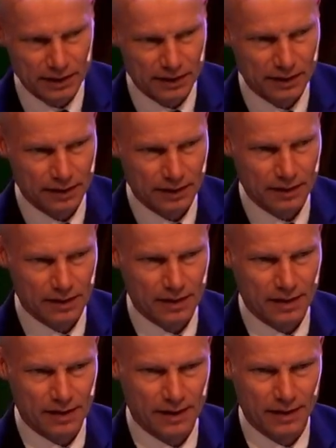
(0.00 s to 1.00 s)
what
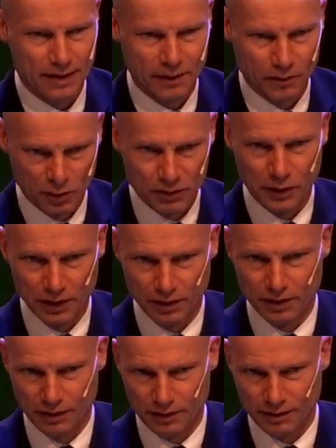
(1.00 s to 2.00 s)
will you know what
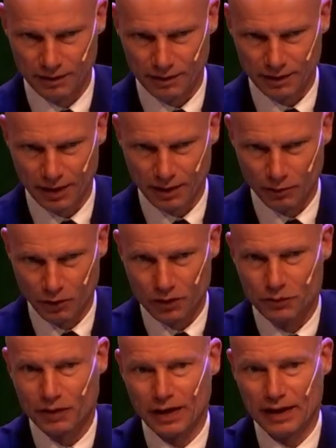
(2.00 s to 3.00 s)
we're in the midst of.
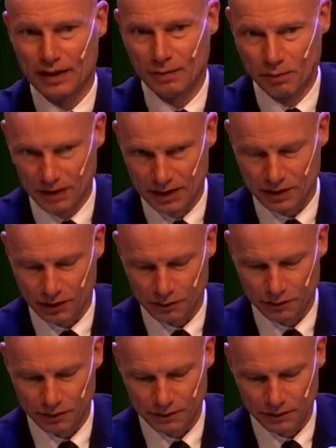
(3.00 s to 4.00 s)
So I'm
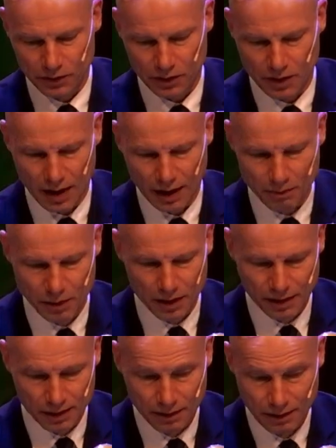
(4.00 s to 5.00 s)
a special
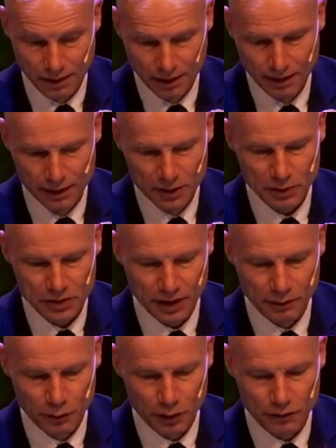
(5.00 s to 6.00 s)
envoy for international water
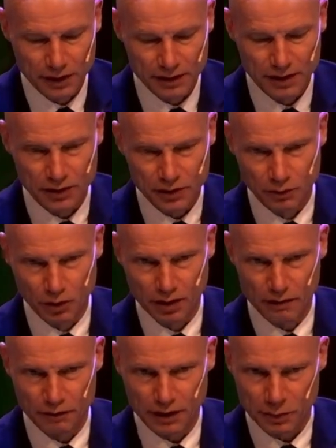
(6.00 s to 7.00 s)
affairs, but also
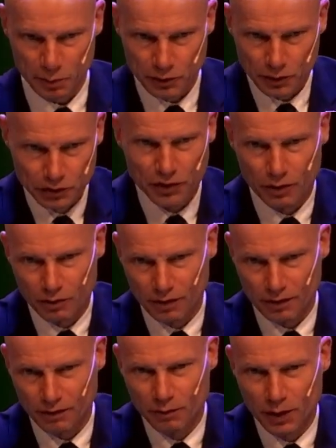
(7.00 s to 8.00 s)
we call it a
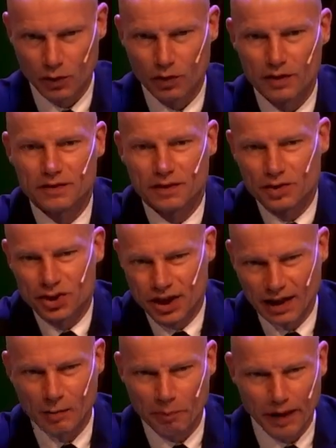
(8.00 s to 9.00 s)
Sherpa.
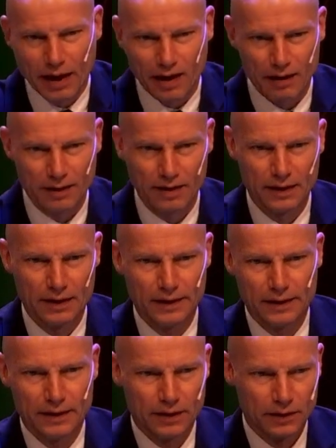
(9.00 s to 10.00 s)
Doesn't really
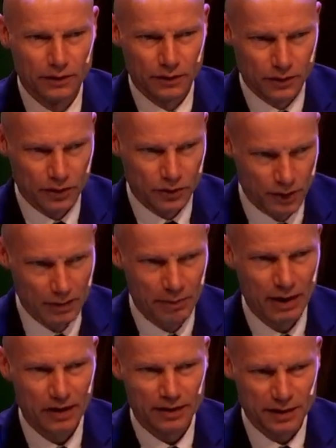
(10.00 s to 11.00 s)
matter. It's a diplomatic
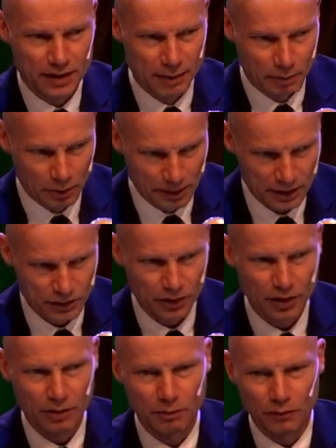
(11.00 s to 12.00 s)
term for the
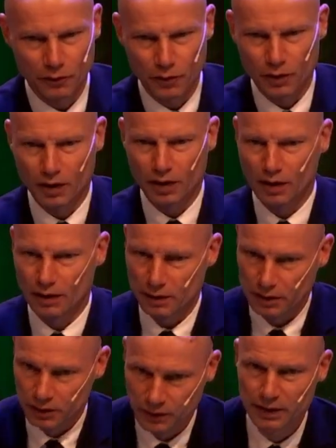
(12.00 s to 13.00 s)
2023
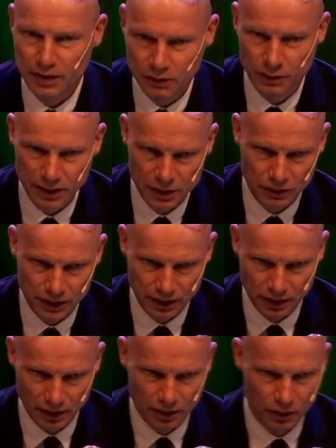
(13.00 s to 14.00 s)
uh, conference, and that
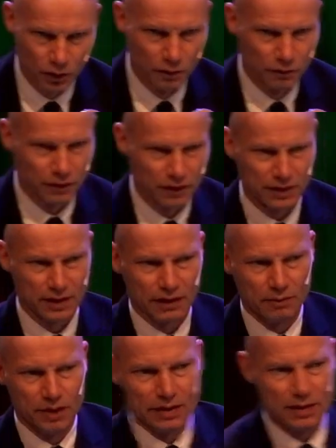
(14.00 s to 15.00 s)
means that I have the